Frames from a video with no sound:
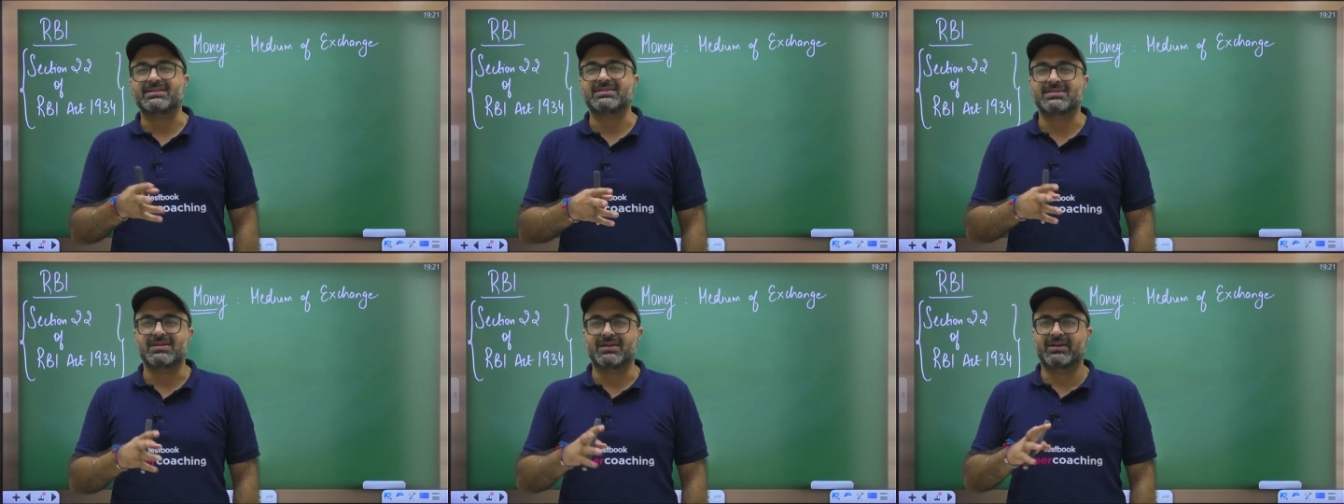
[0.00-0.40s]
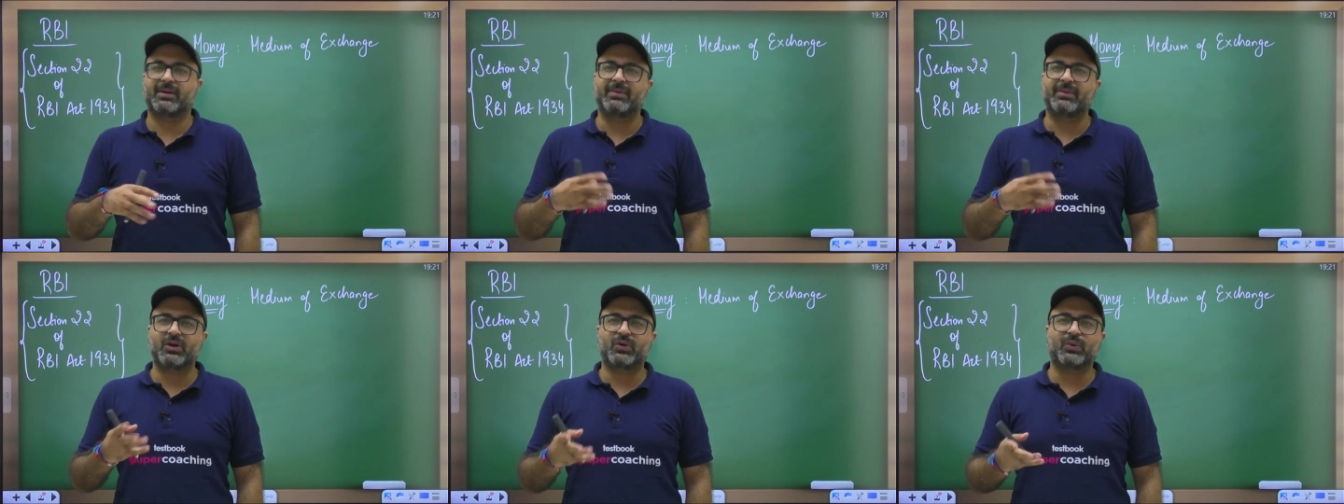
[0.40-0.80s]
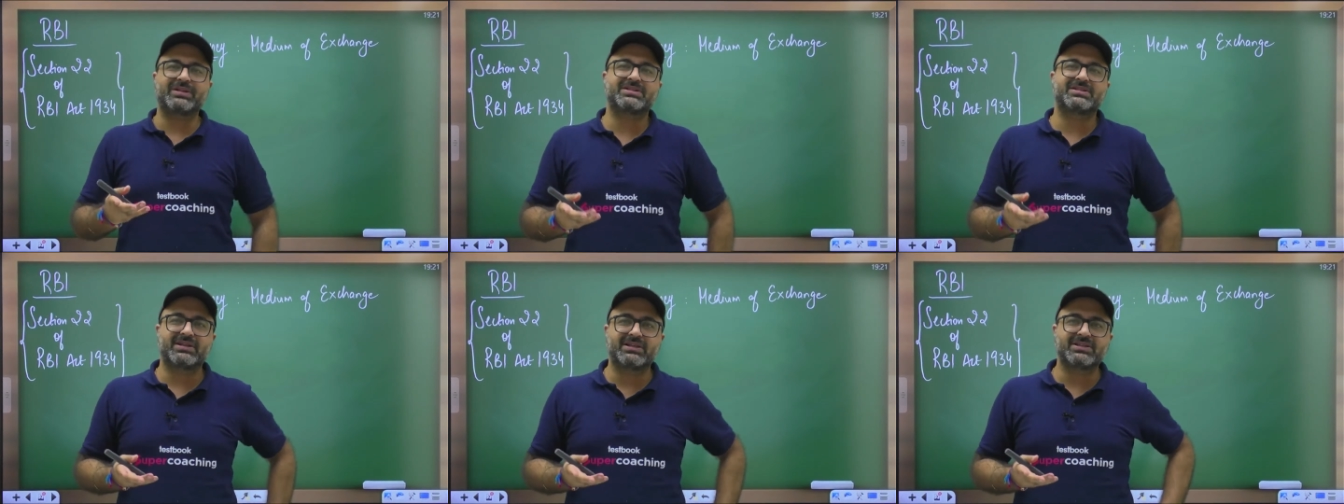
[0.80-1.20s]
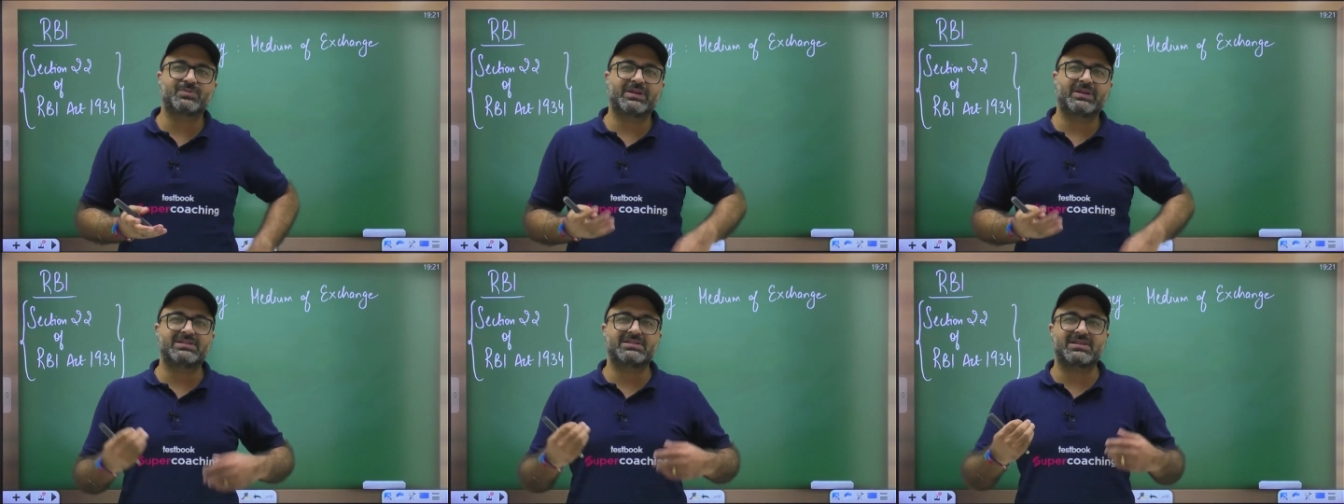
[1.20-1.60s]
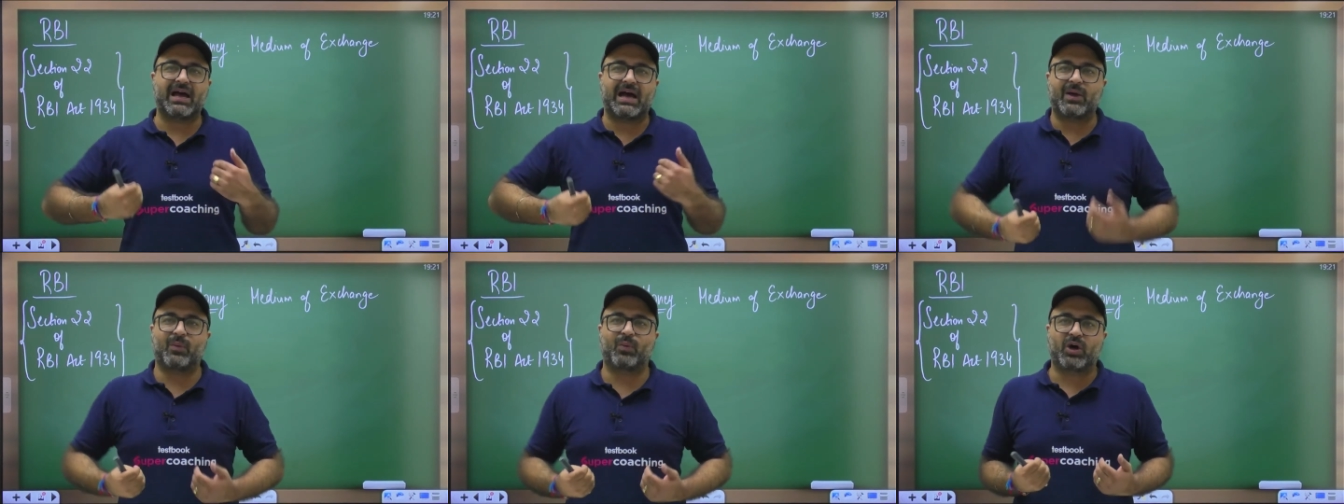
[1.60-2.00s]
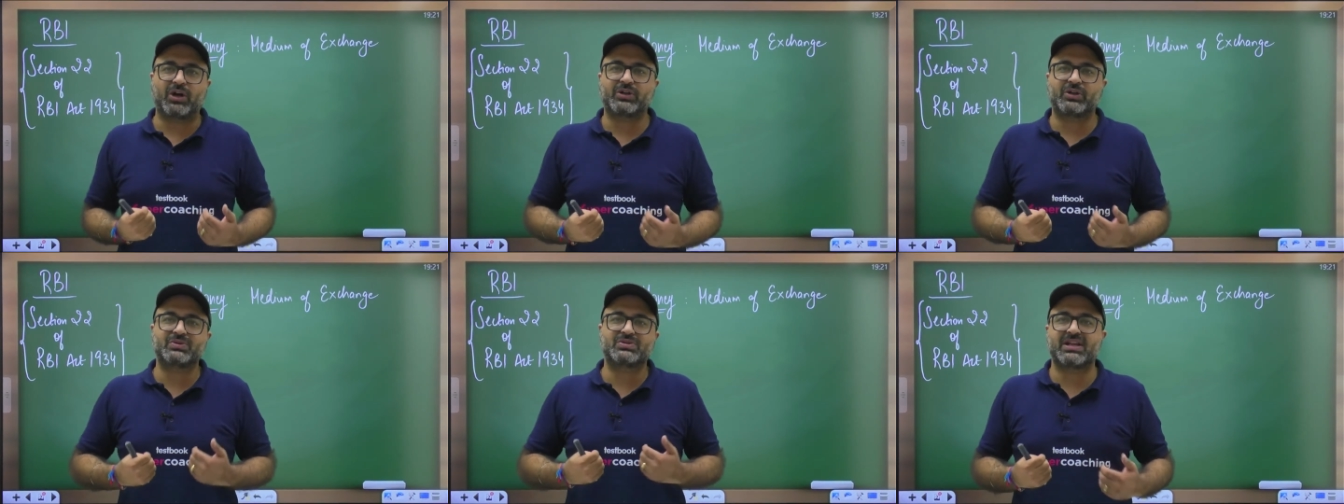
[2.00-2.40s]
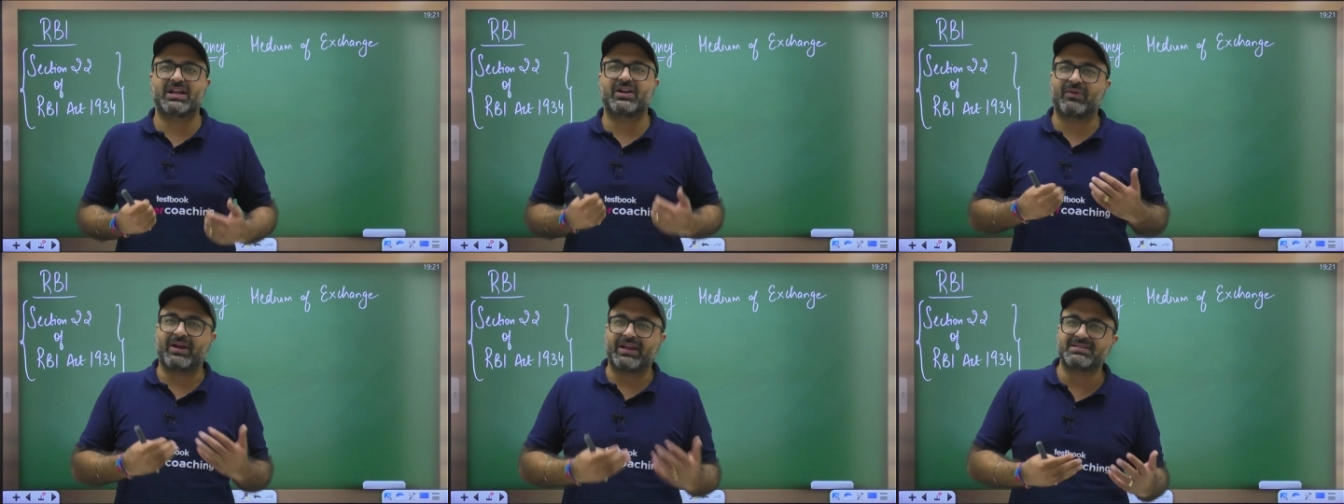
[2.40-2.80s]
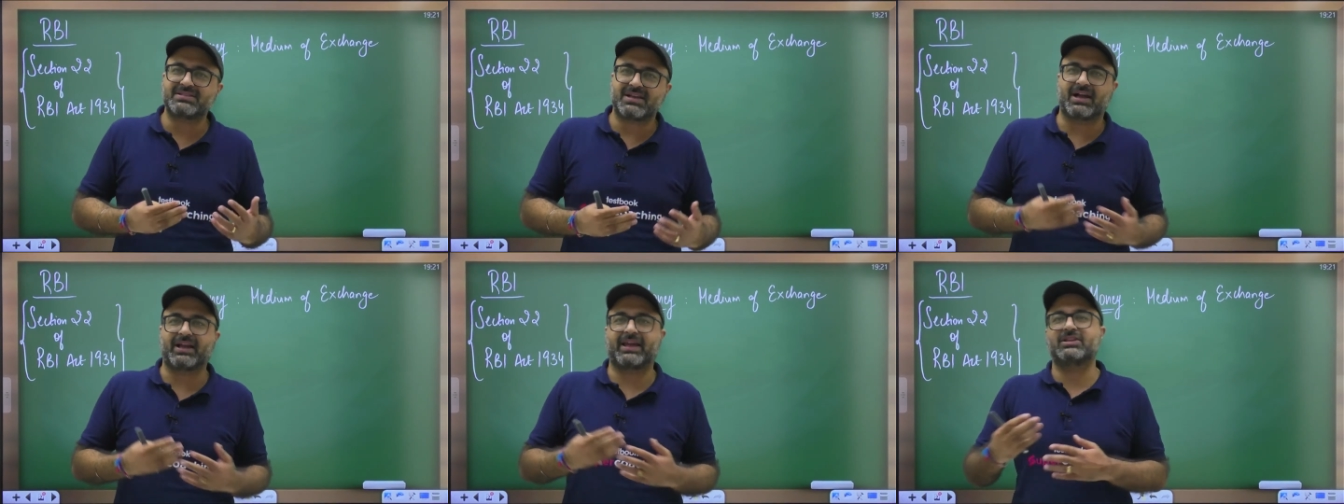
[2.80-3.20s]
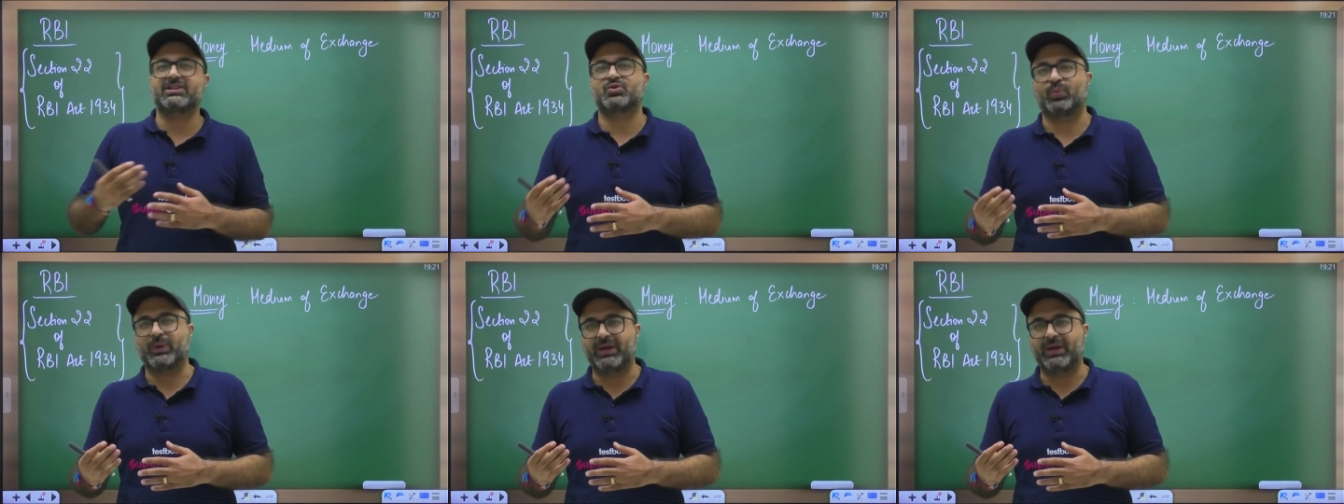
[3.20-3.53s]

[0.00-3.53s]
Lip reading: Double coincidence means I want to sell rice against wheat.